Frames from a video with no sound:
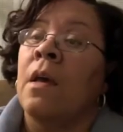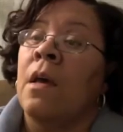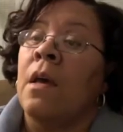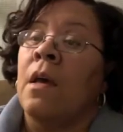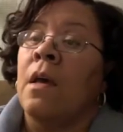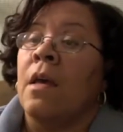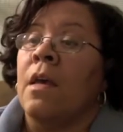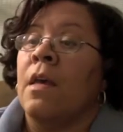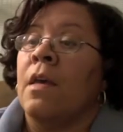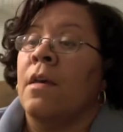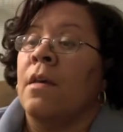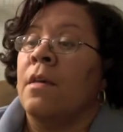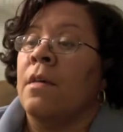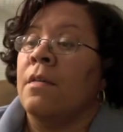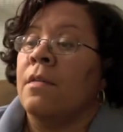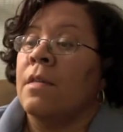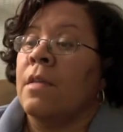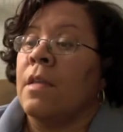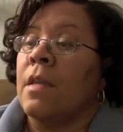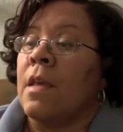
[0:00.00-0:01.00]

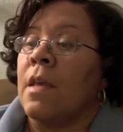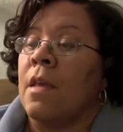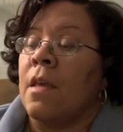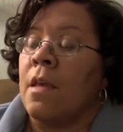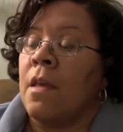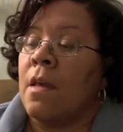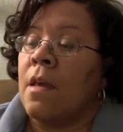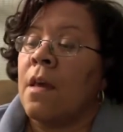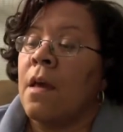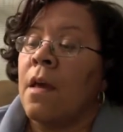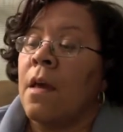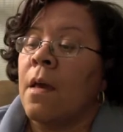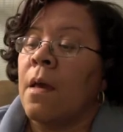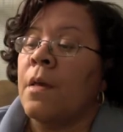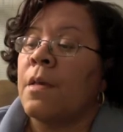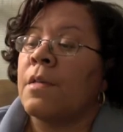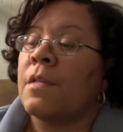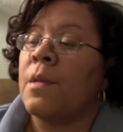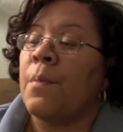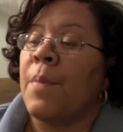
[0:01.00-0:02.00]
is the
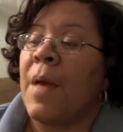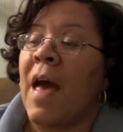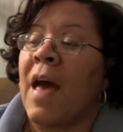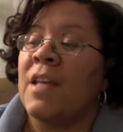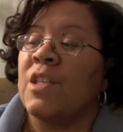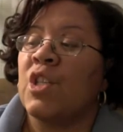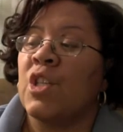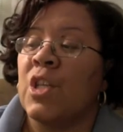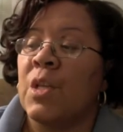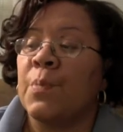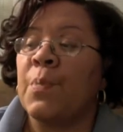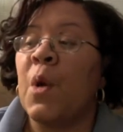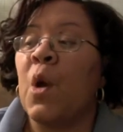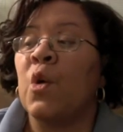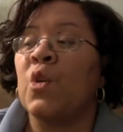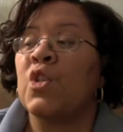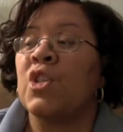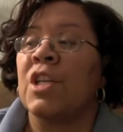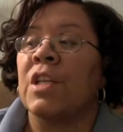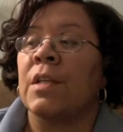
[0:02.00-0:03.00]
Sebastian
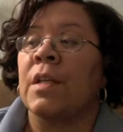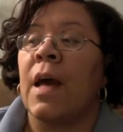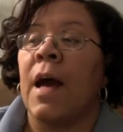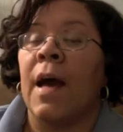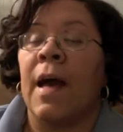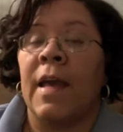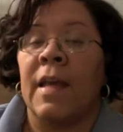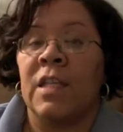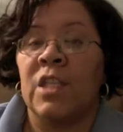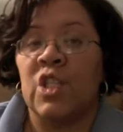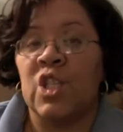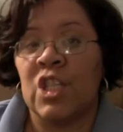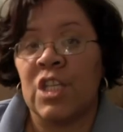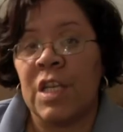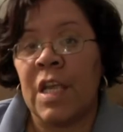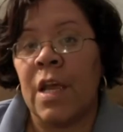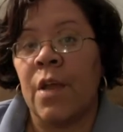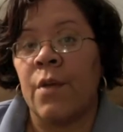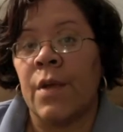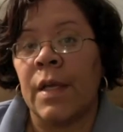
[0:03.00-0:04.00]
Potion 9
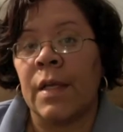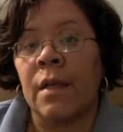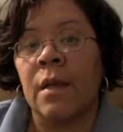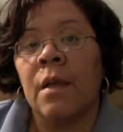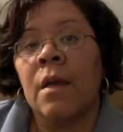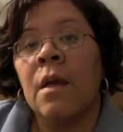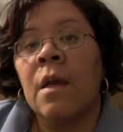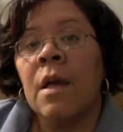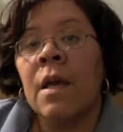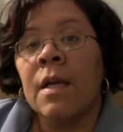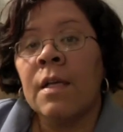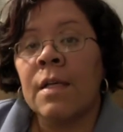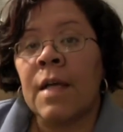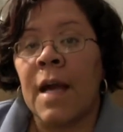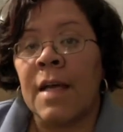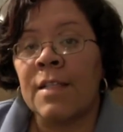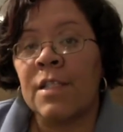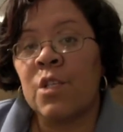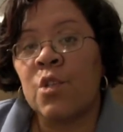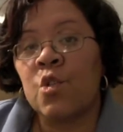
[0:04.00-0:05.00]
generic
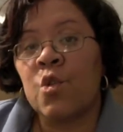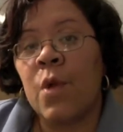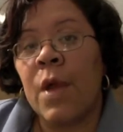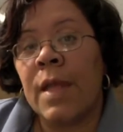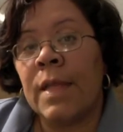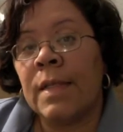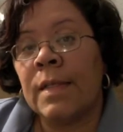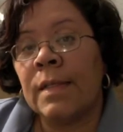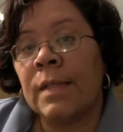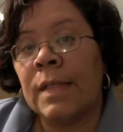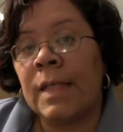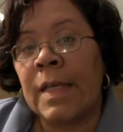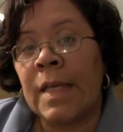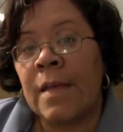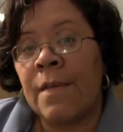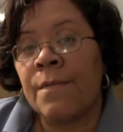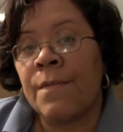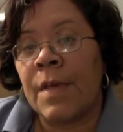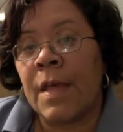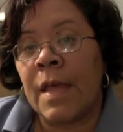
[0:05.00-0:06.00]
concentrated
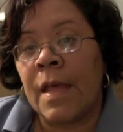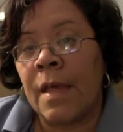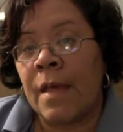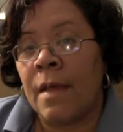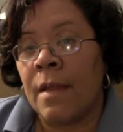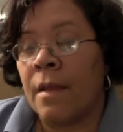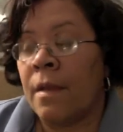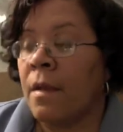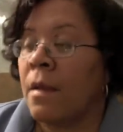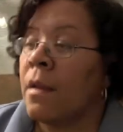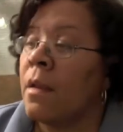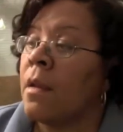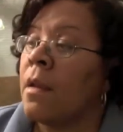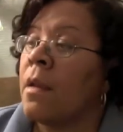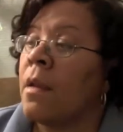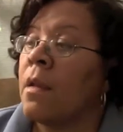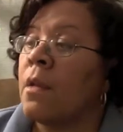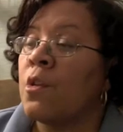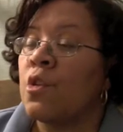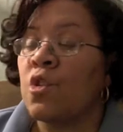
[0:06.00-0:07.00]
leave-in
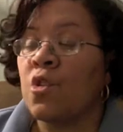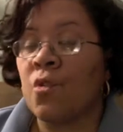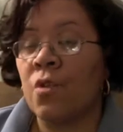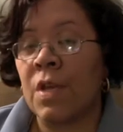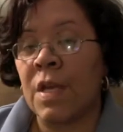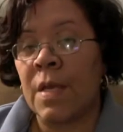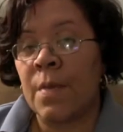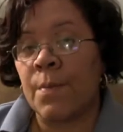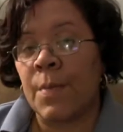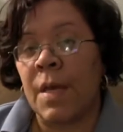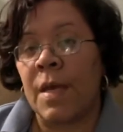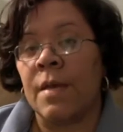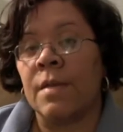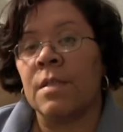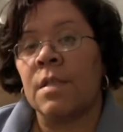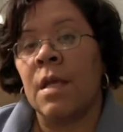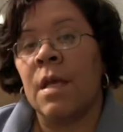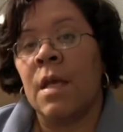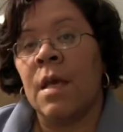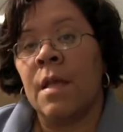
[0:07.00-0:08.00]

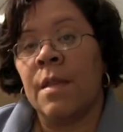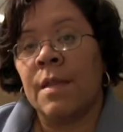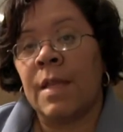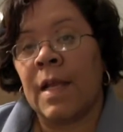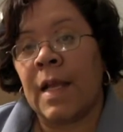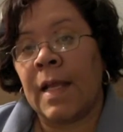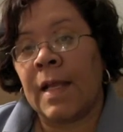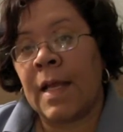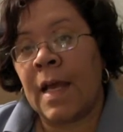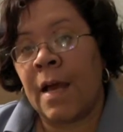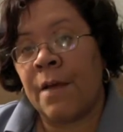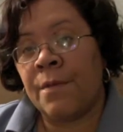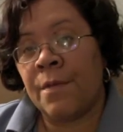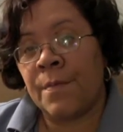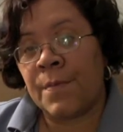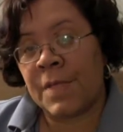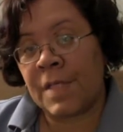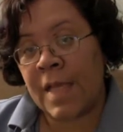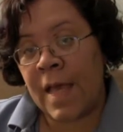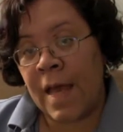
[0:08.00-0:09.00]
treatment that I got
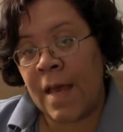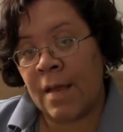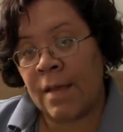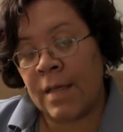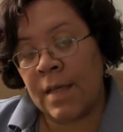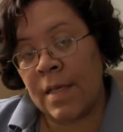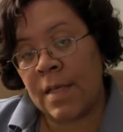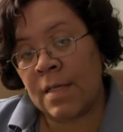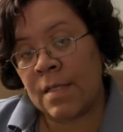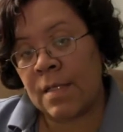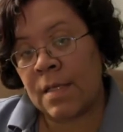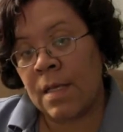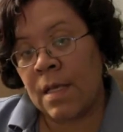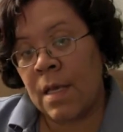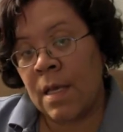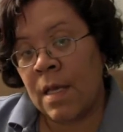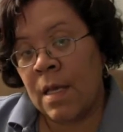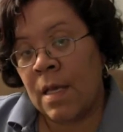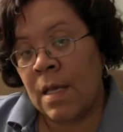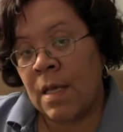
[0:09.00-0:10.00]
from Sally's.
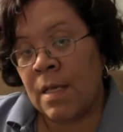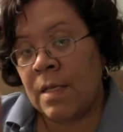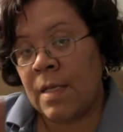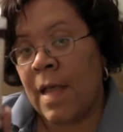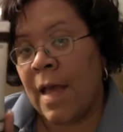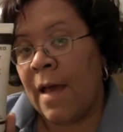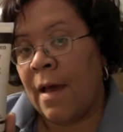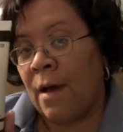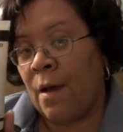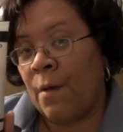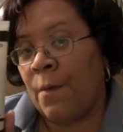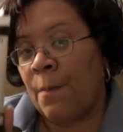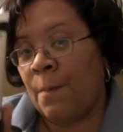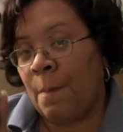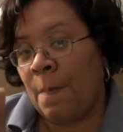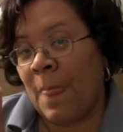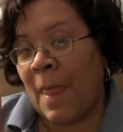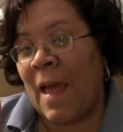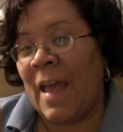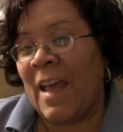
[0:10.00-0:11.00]
Now,
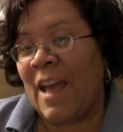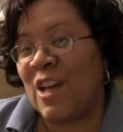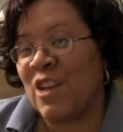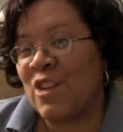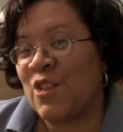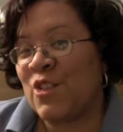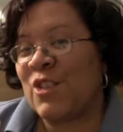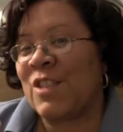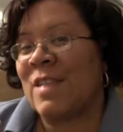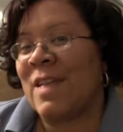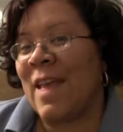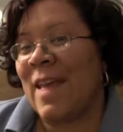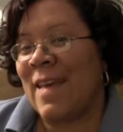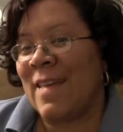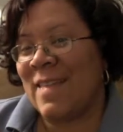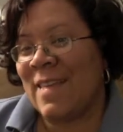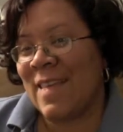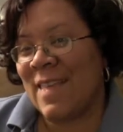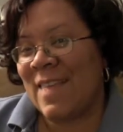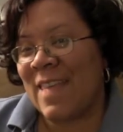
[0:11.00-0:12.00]
I
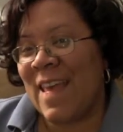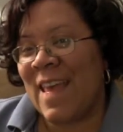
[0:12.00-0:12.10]
understand that they